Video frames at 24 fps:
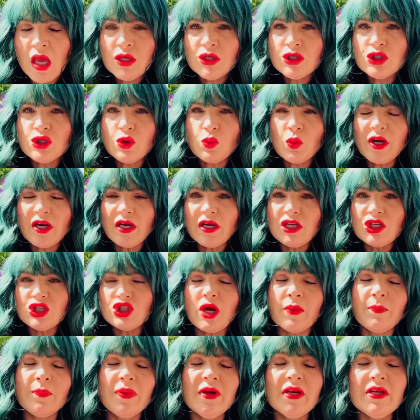So we're going to
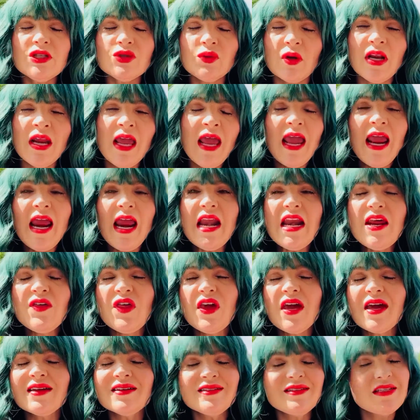jump into it.
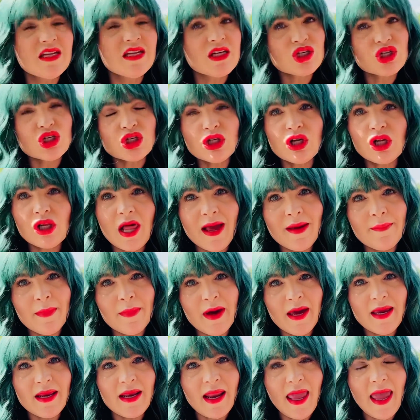Anything additional I
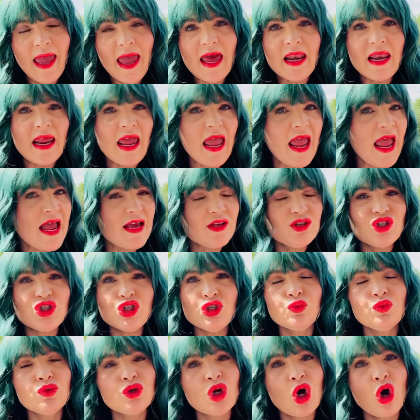might add, as
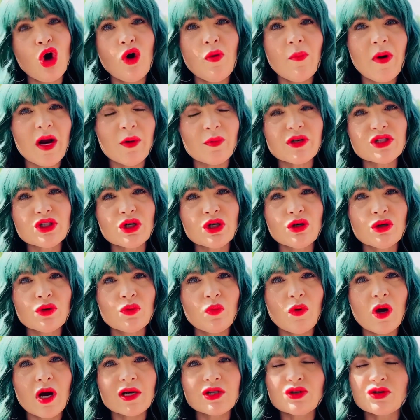you know, my return
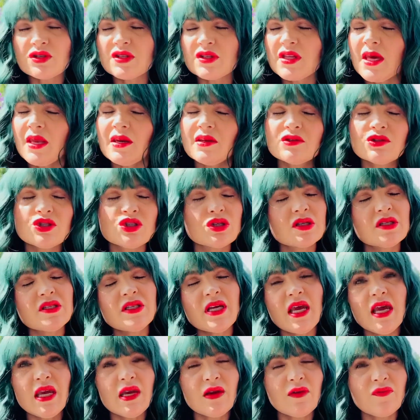watchers, that is just
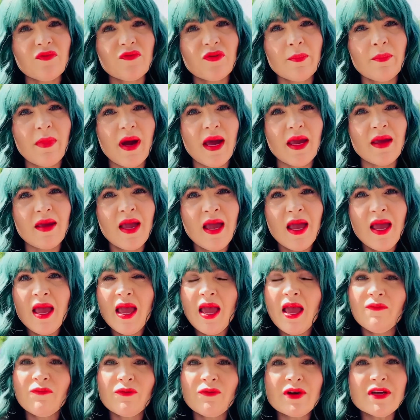taken from my
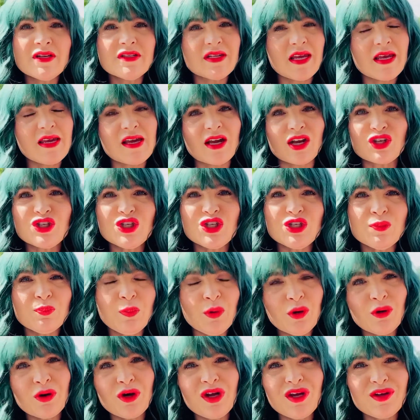everyday
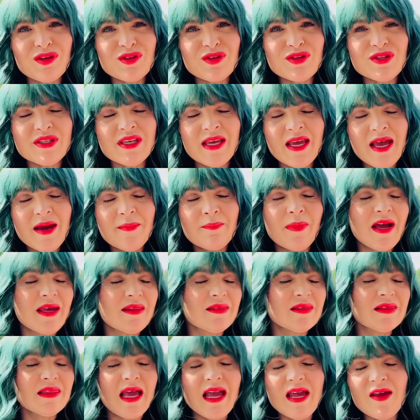experience, my
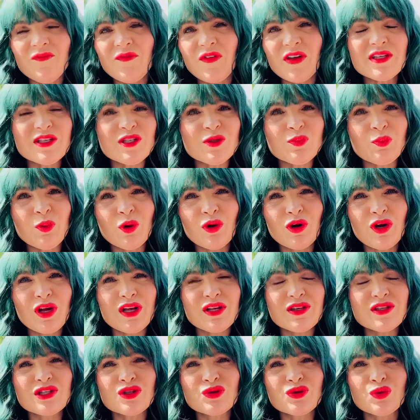life
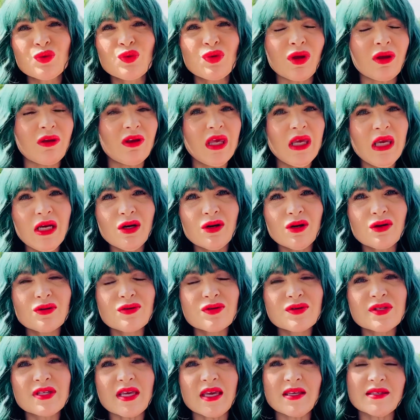experience through the
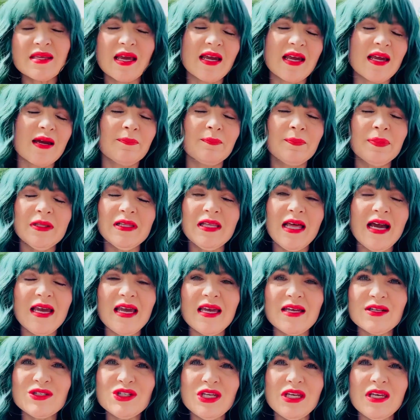years as I apply
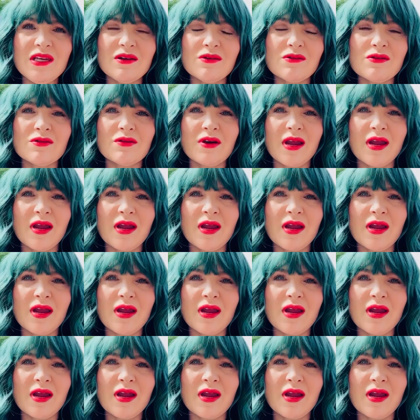it here